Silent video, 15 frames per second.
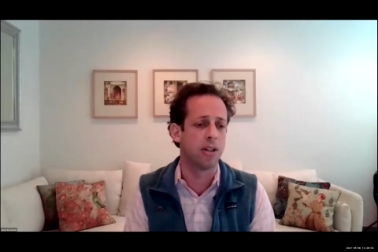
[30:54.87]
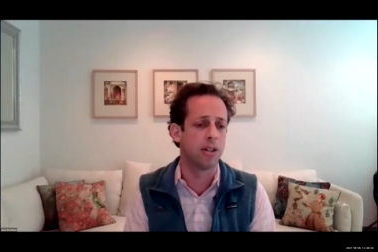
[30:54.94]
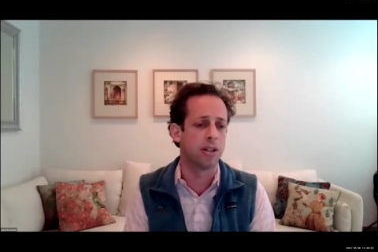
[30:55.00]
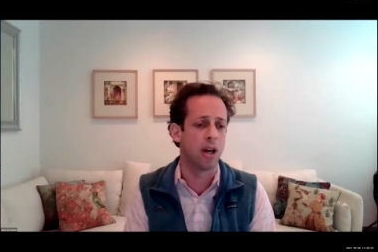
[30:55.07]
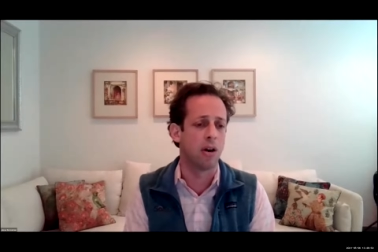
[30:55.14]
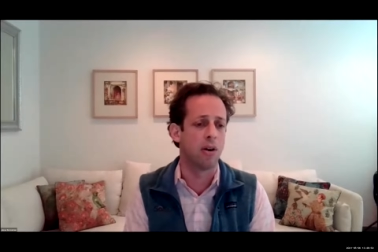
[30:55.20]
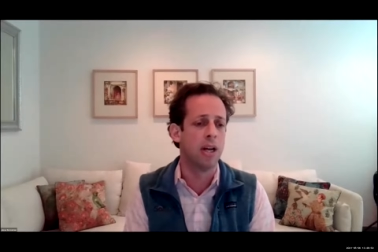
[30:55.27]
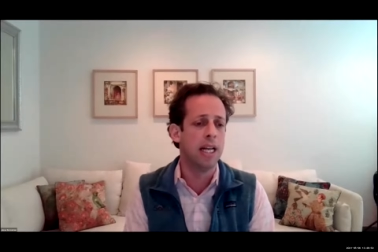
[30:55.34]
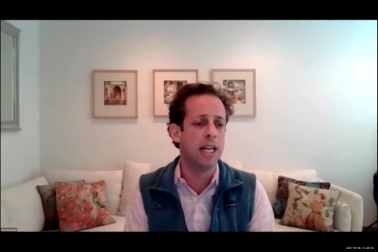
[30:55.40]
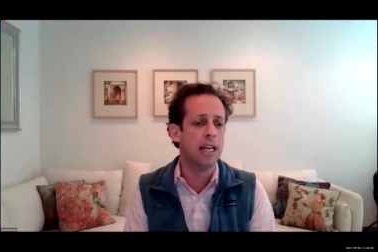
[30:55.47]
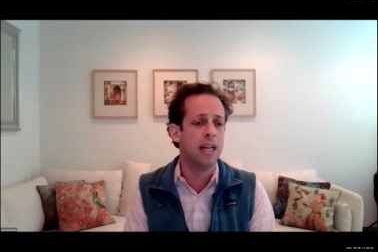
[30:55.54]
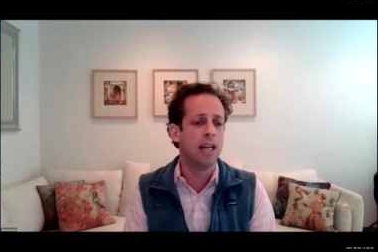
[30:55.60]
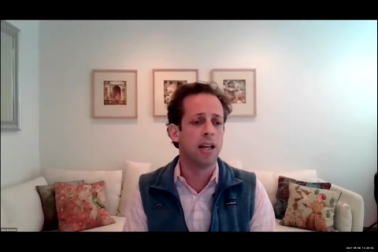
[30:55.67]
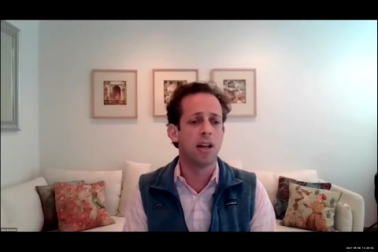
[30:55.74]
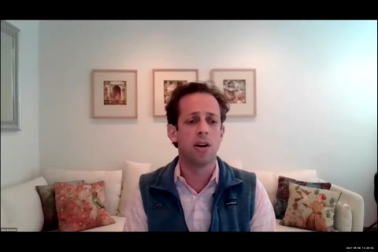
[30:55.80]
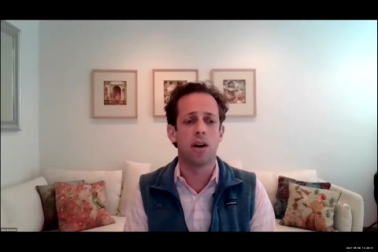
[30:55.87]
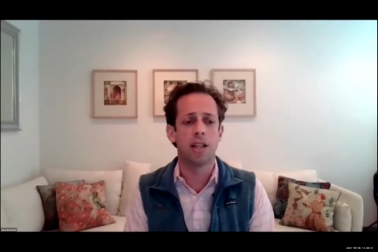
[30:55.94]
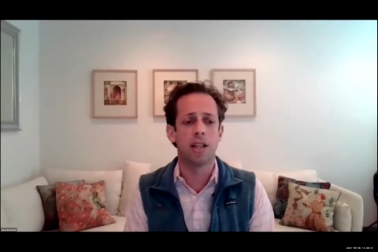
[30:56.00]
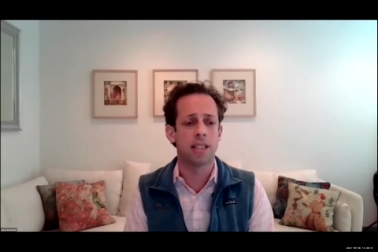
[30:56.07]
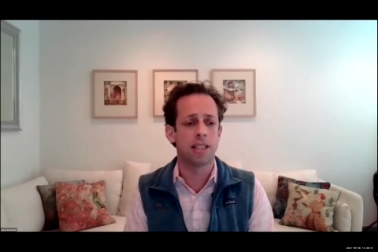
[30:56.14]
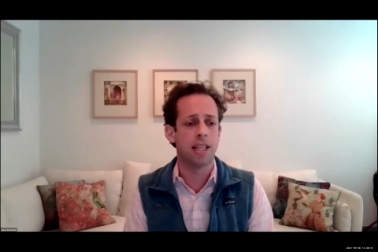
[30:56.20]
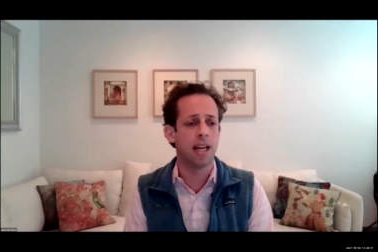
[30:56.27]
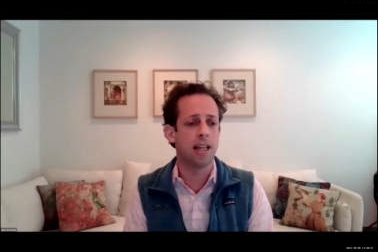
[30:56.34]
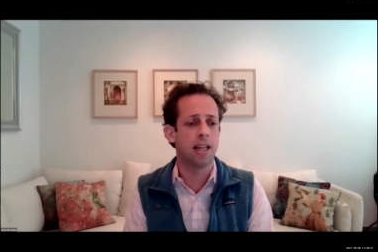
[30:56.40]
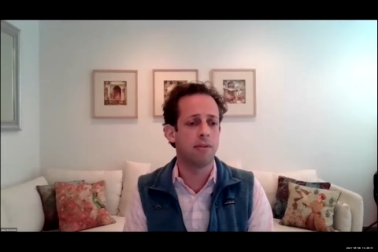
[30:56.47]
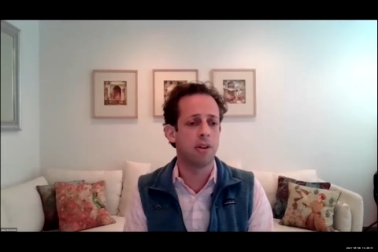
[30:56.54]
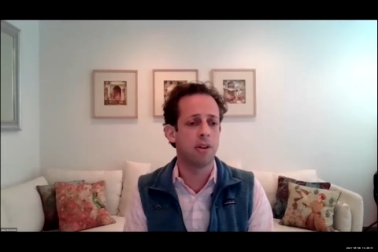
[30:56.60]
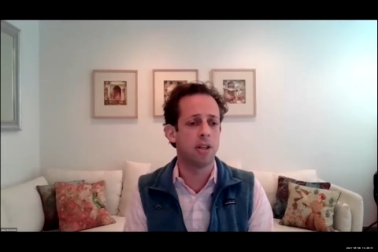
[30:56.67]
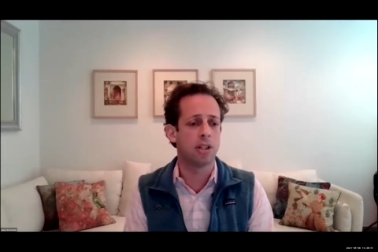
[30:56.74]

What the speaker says: And so, on the state level,